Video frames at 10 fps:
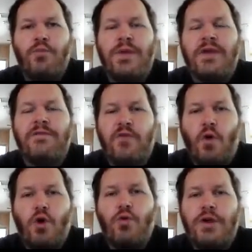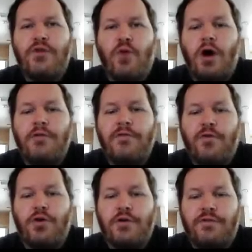before we run
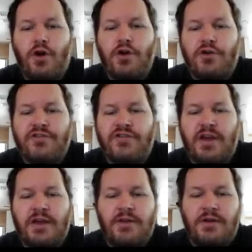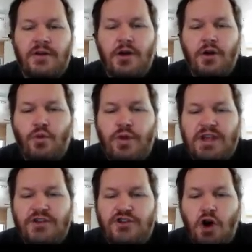Ford Fulkerson,
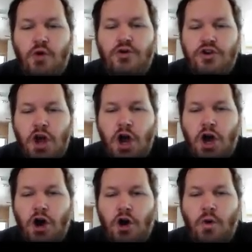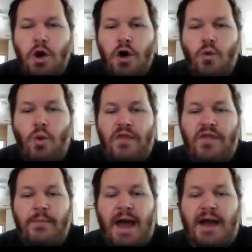we don't know what
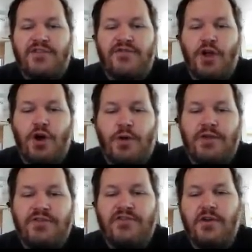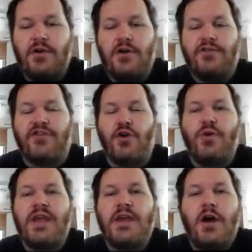the max flow is. So
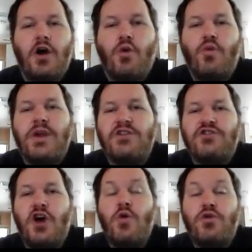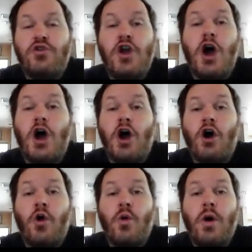we don't
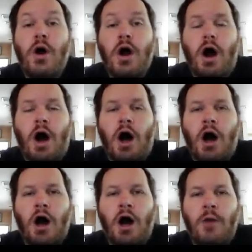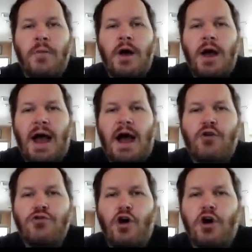know how
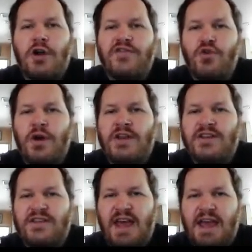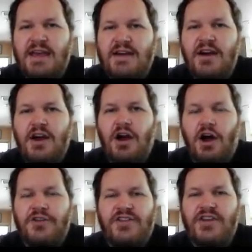long it's going to take
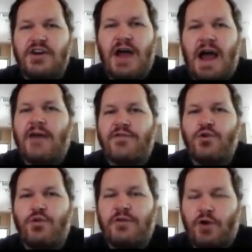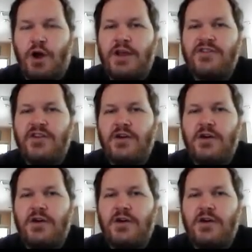until after we've run it,